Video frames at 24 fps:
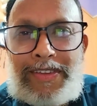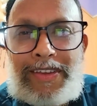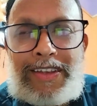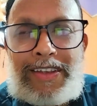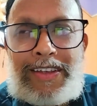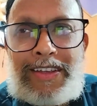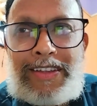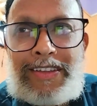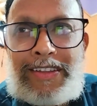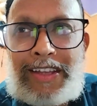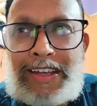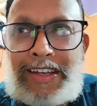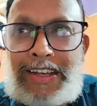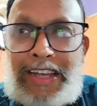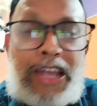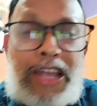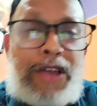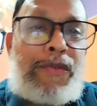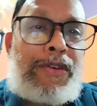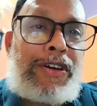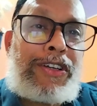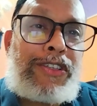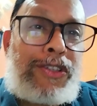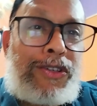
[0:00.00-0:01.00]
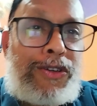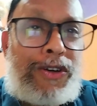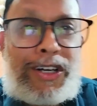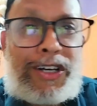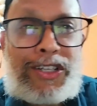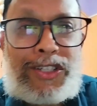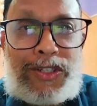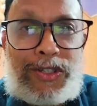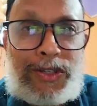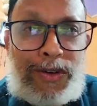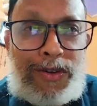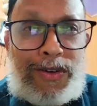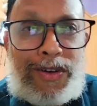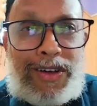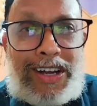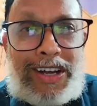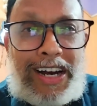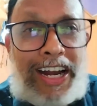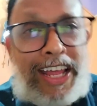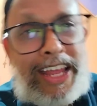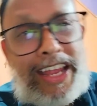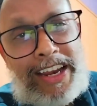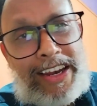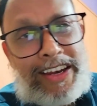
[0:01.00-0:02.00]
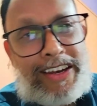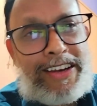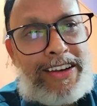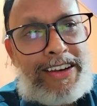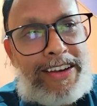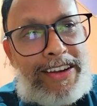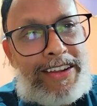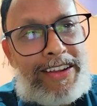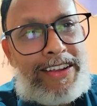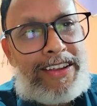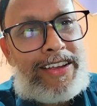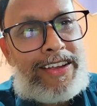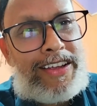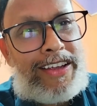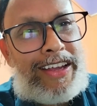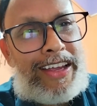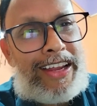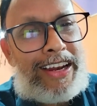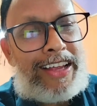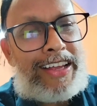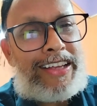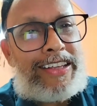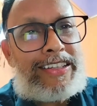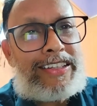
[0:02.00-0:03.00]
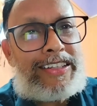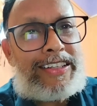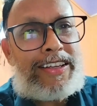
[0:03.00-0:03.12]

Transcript: the king was not so clean in his